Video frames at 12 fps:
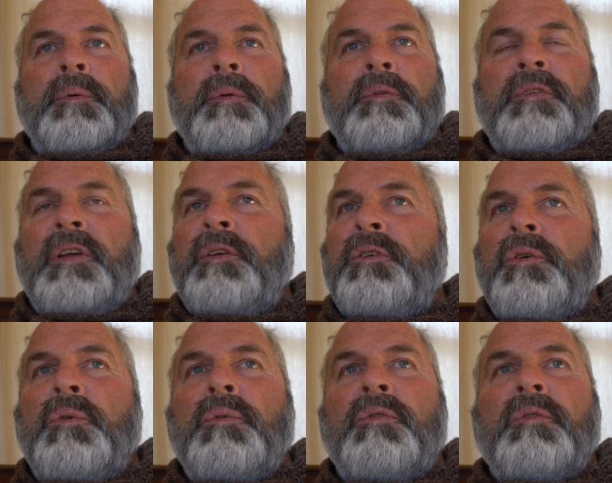Until
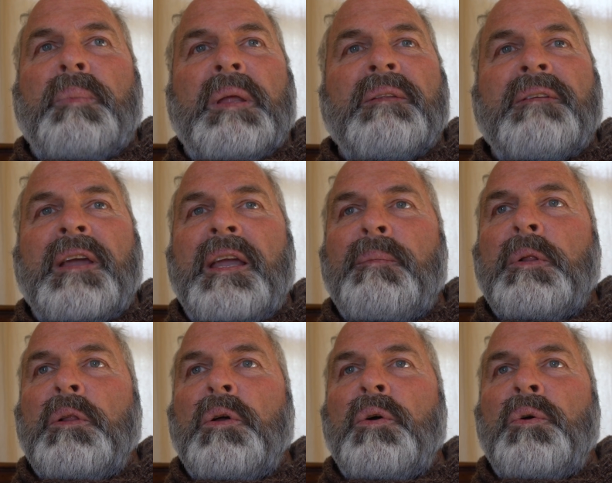you spend time
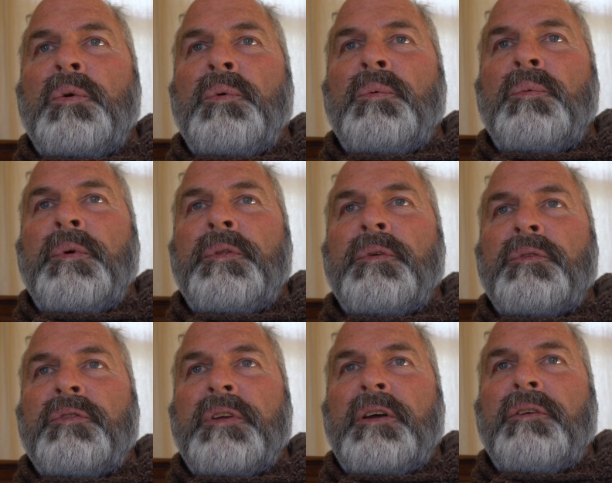alone with
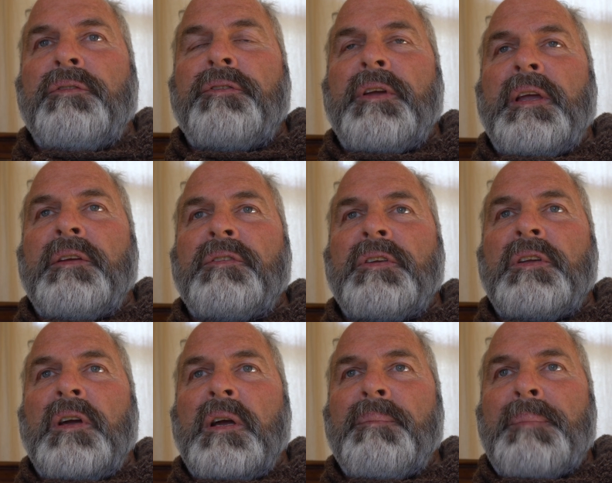yourself as a
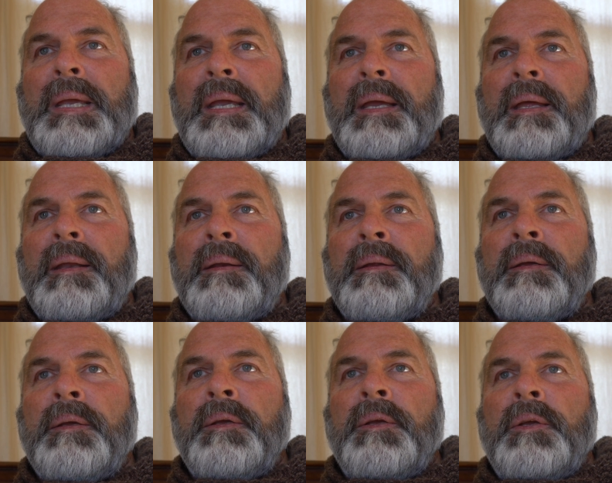young man,
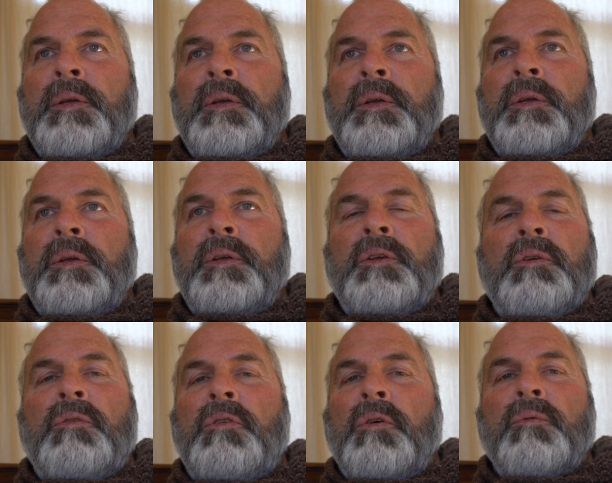
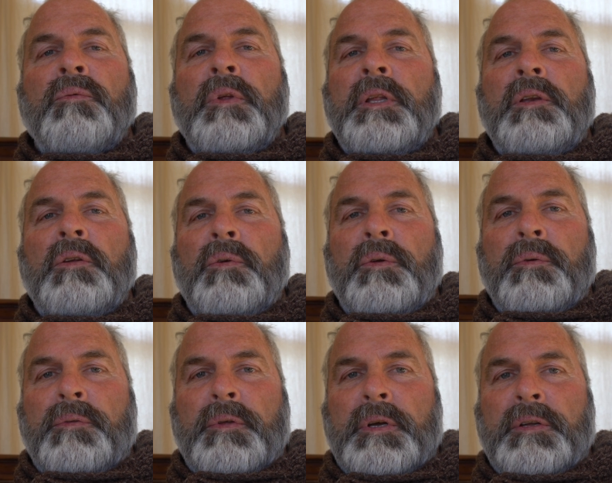you don't really know
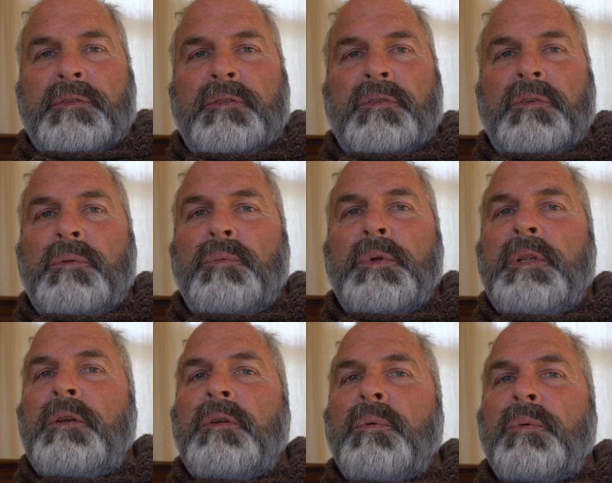your thoughts, you
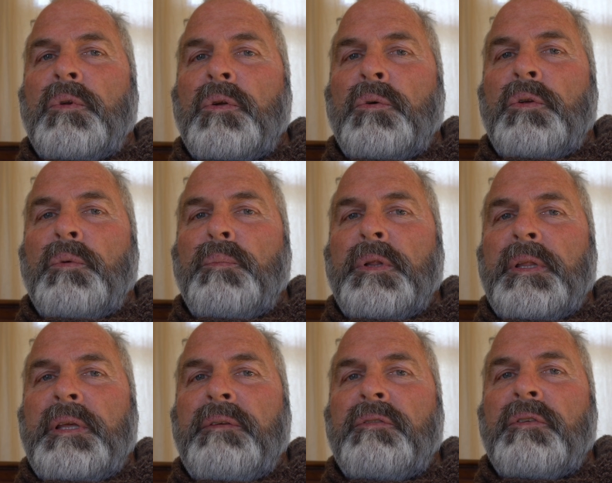really don't know your
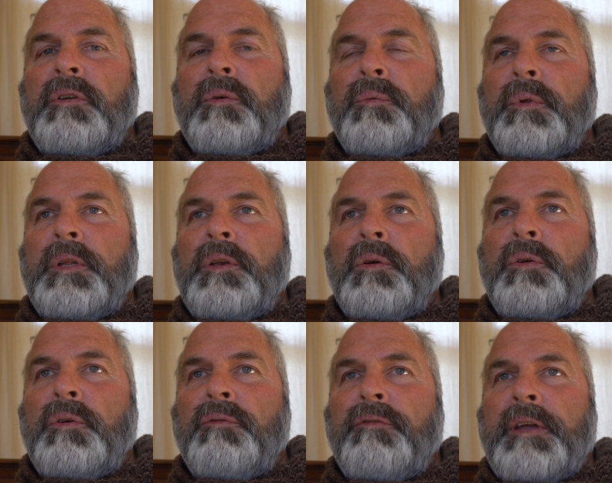beliefs, you don't really know
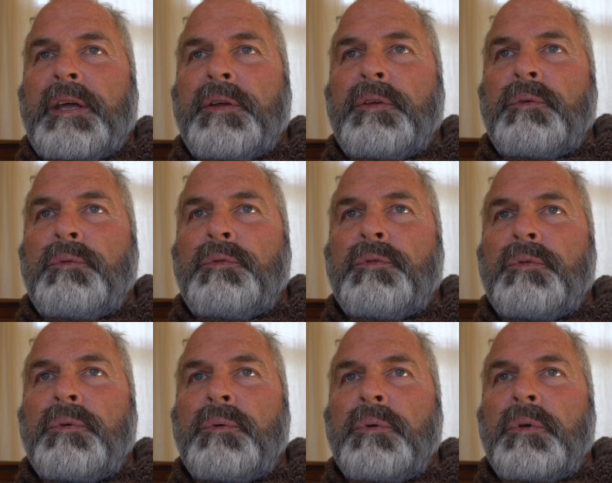your values.